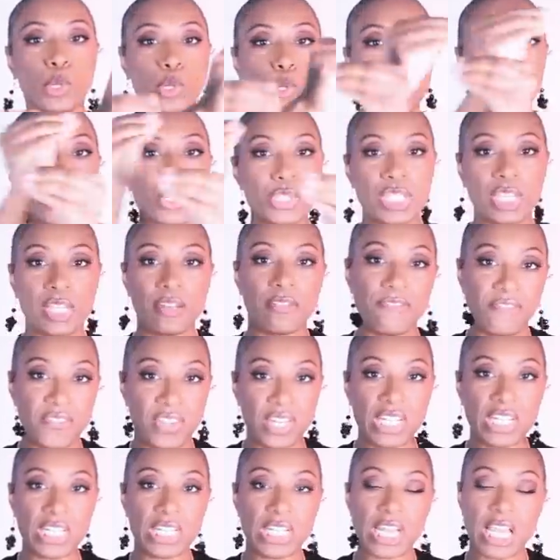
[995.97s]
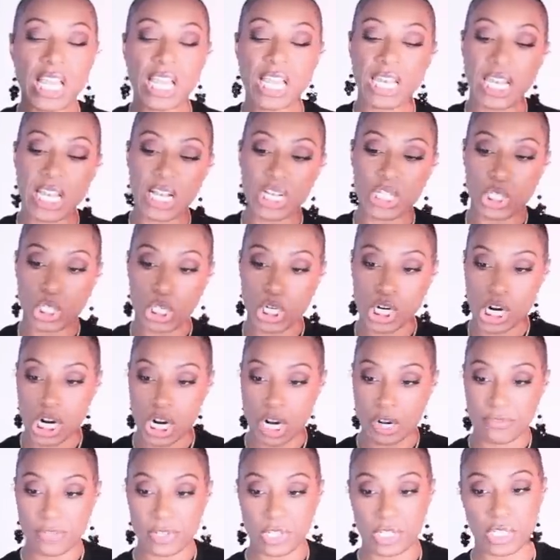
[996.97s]
the girls at the finish line like
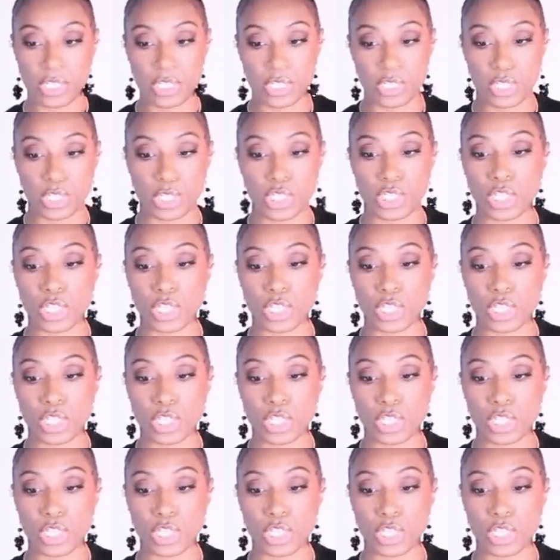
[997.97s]
Sha'Carri Richardson.